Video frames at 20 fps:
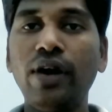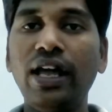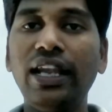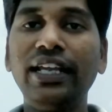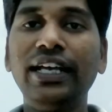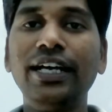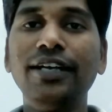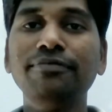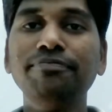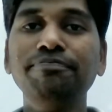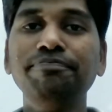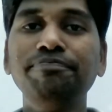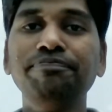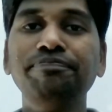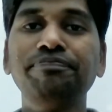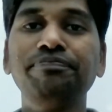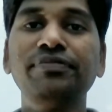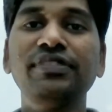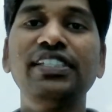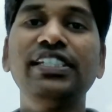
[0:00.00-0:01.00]

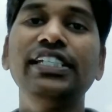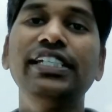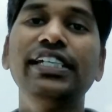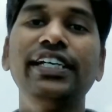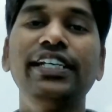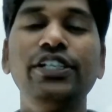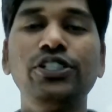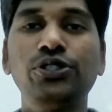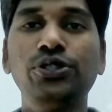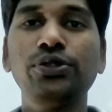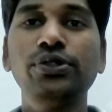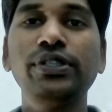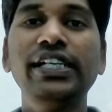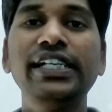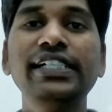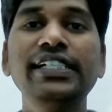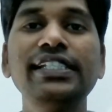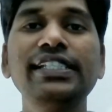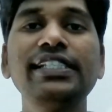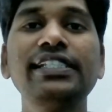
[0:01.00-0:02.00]
Welcome, dear
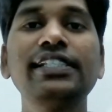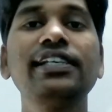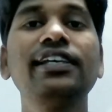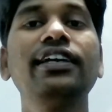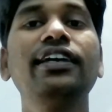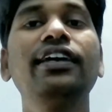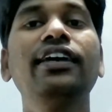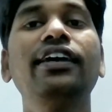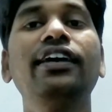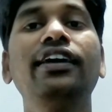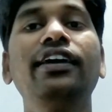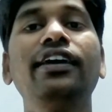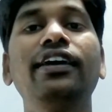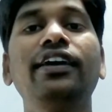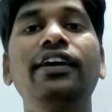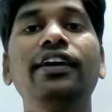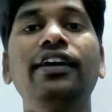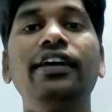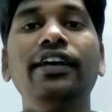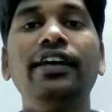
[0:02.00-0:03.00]
students,
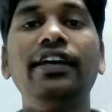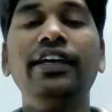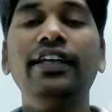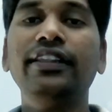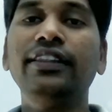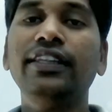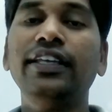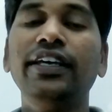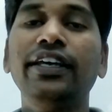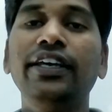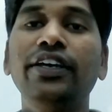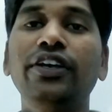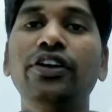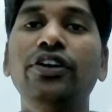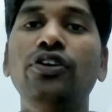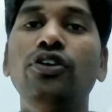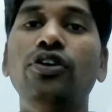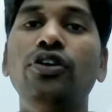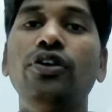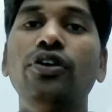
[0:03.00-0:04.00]
in
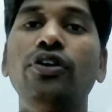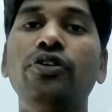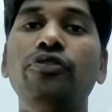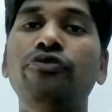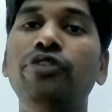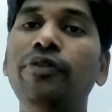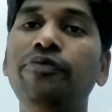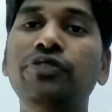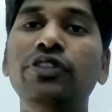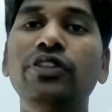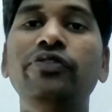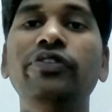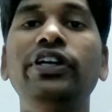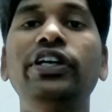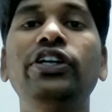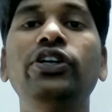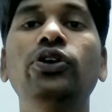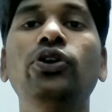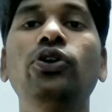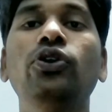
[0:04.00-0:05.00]
the fifth
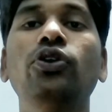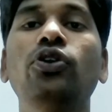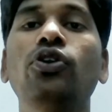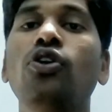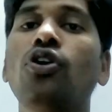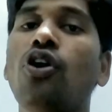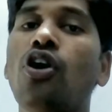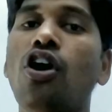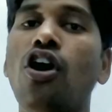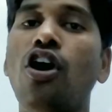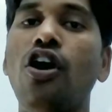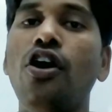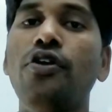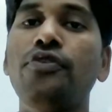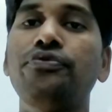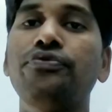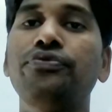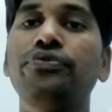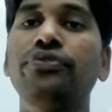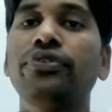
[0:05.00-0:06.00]
video
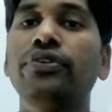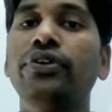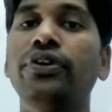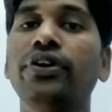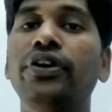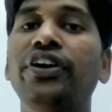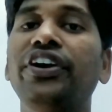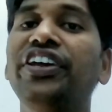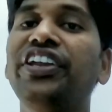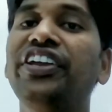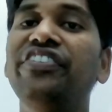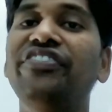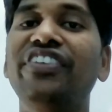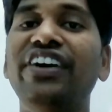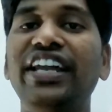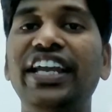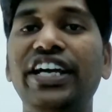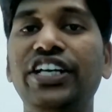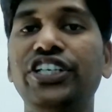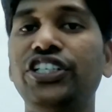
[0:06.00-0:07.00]
of
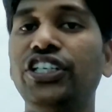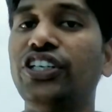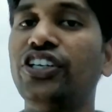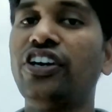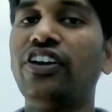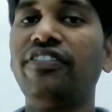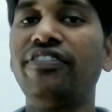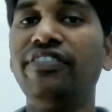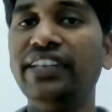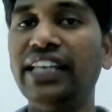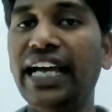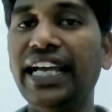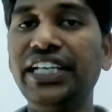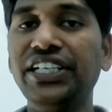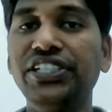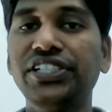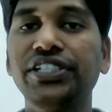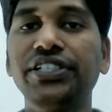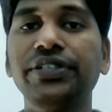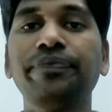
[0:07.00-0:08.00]
refraction of
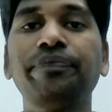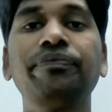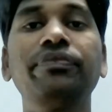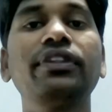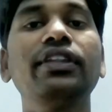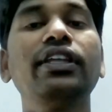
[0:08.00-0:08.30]
light.